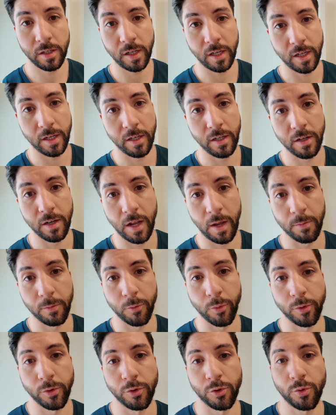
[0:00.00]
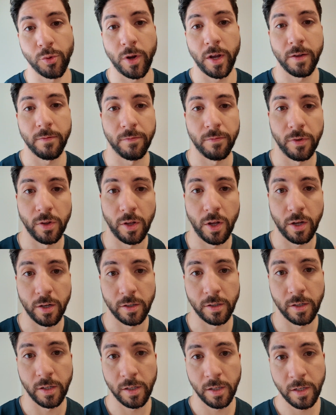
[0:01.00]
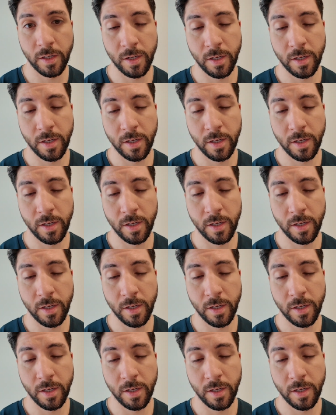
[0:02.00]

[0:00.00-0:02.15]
and I'm going to try and vlog